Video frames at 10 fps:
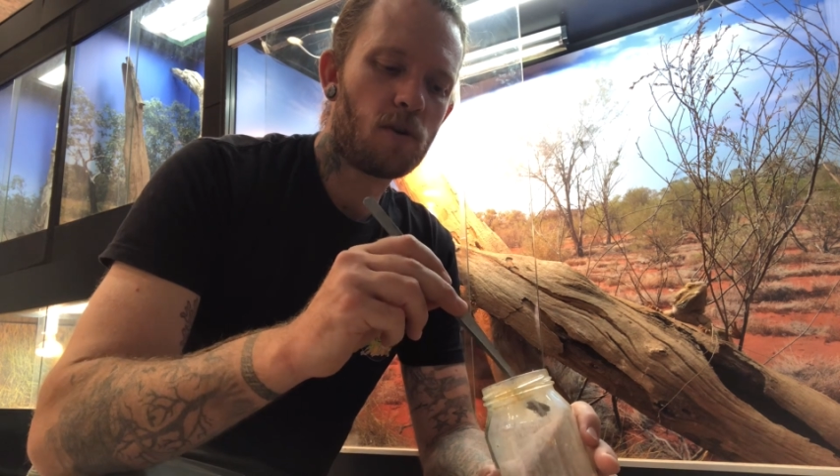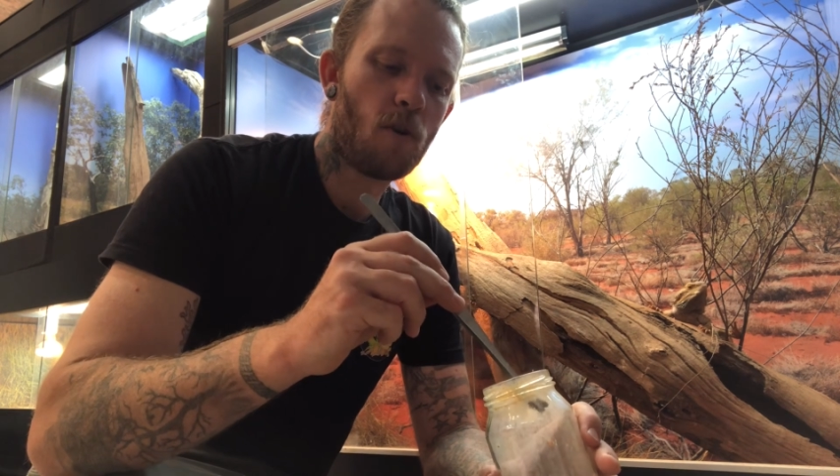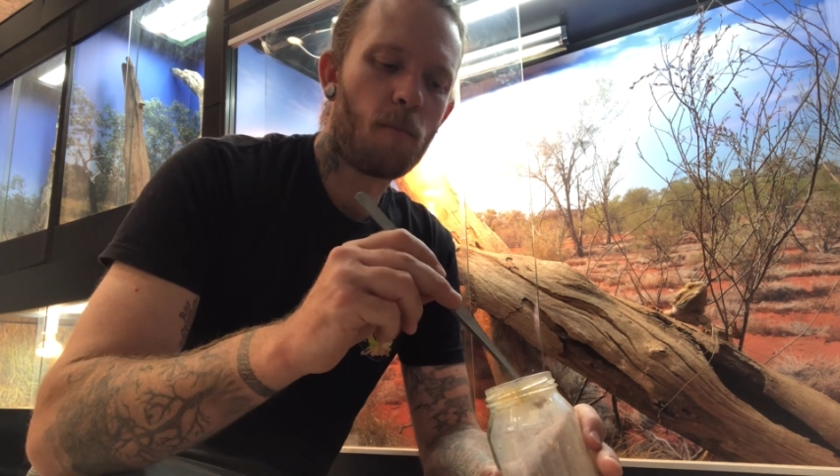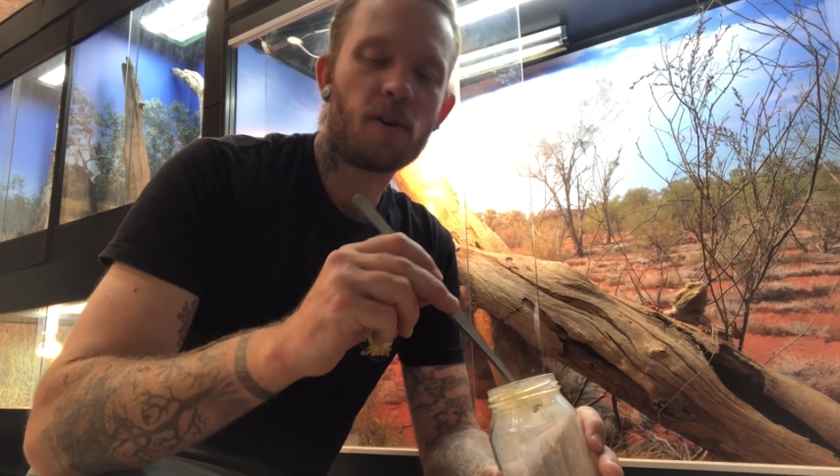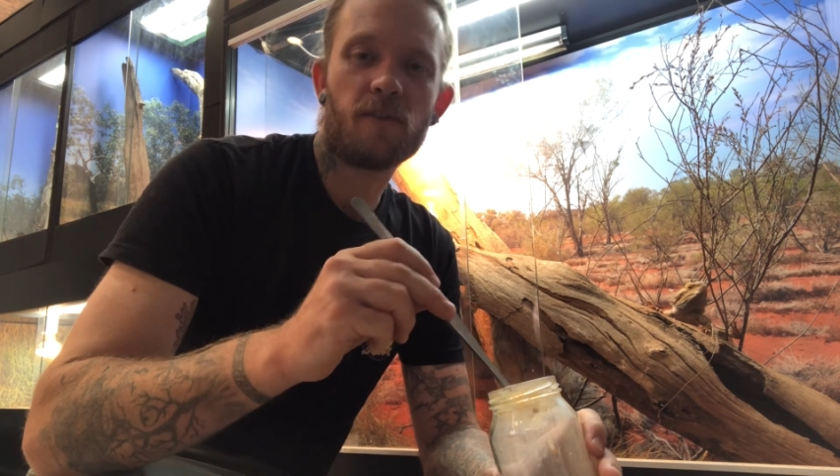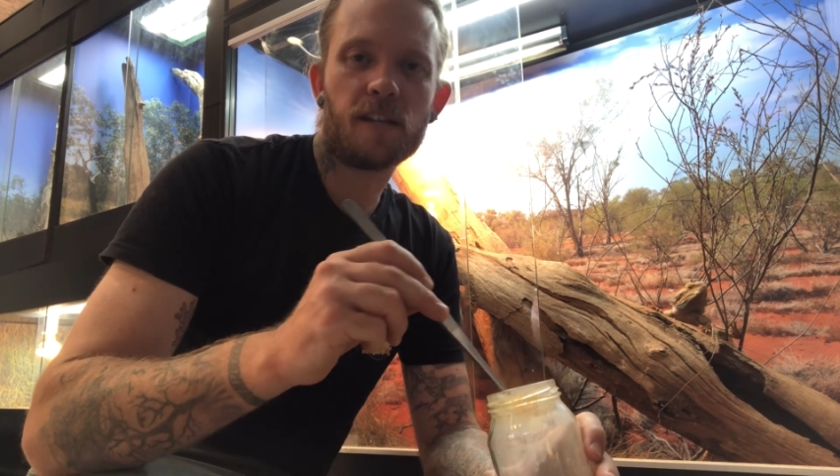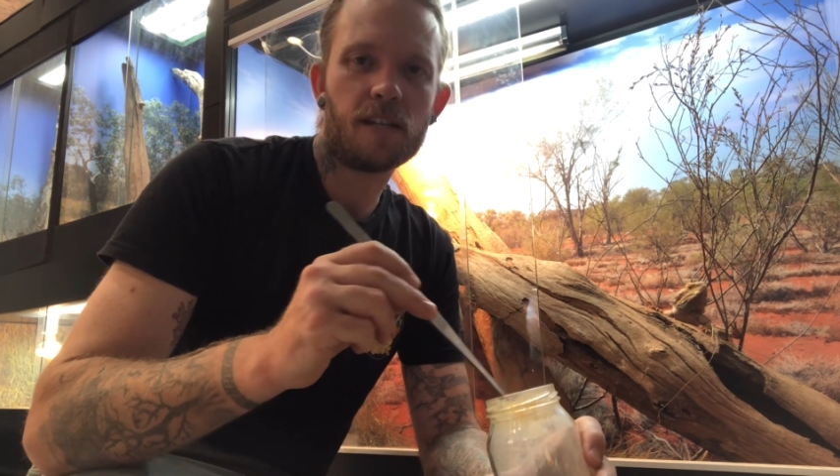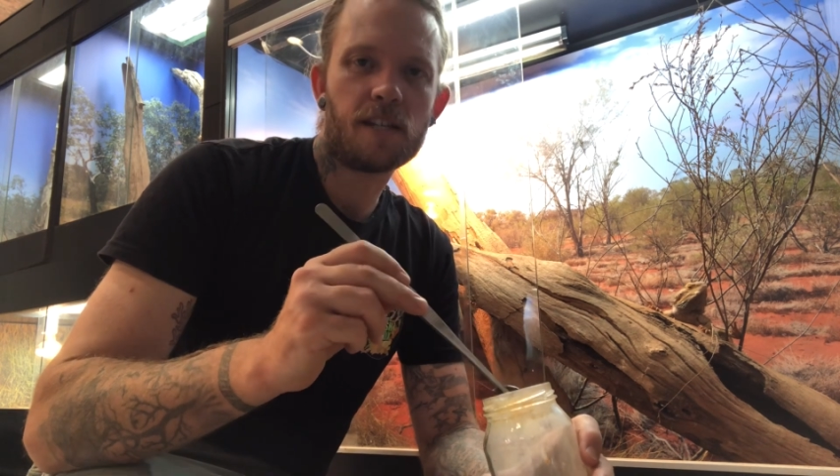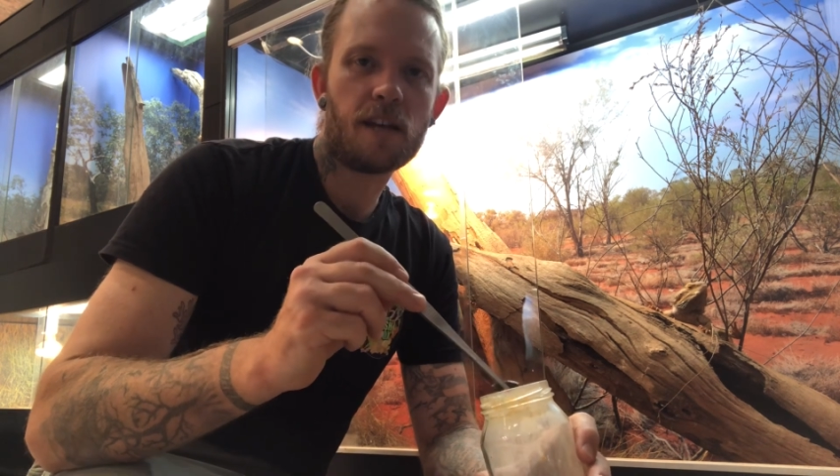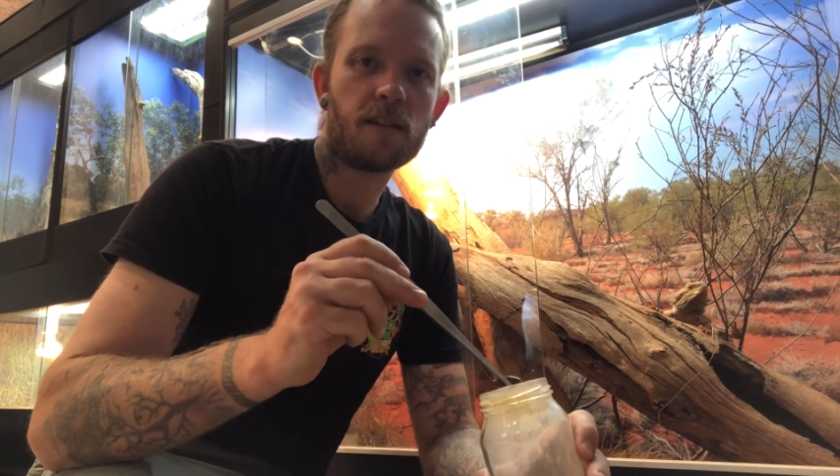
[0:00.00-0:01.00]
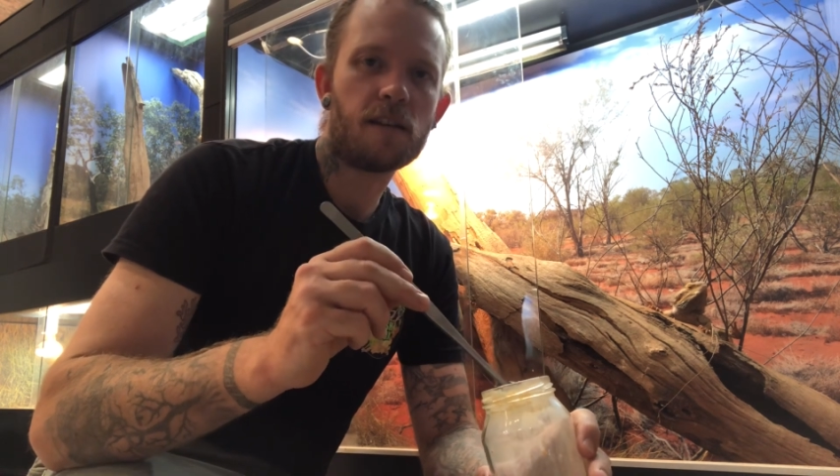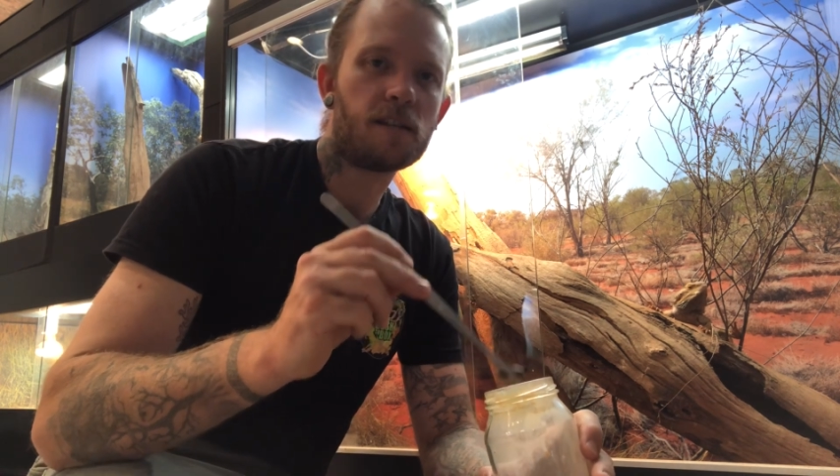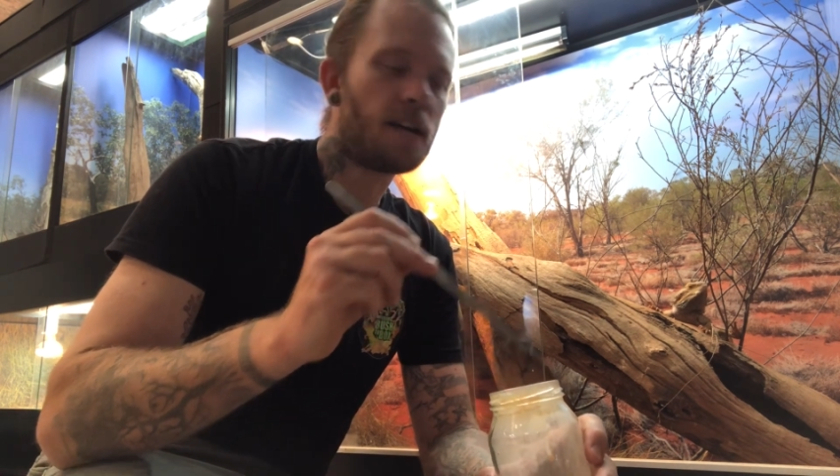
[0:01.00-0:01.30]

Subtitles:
you hopping on the internet these